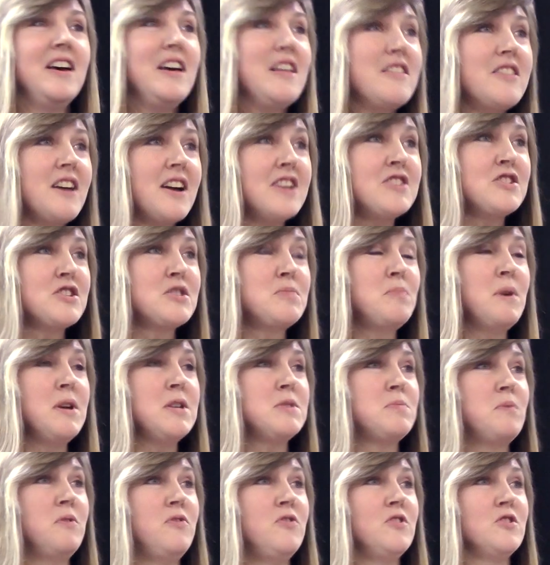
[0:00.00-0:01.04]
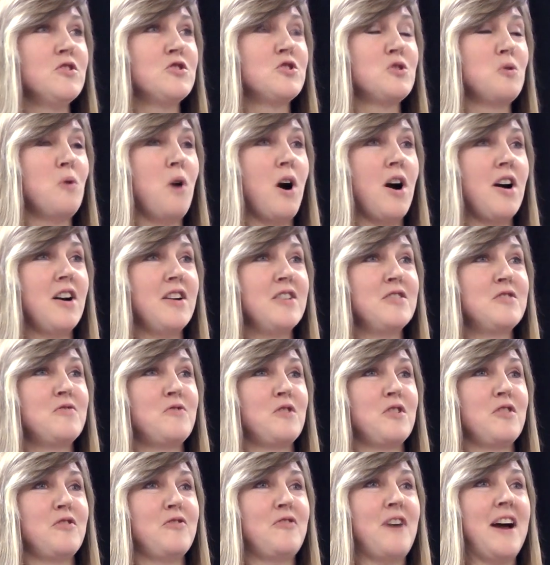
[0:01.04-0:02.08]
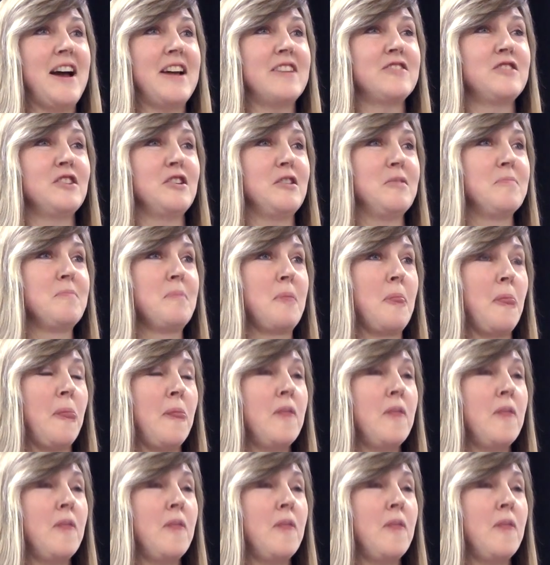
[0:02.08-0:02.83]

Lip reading: that just makes me feel so heartened for the fact that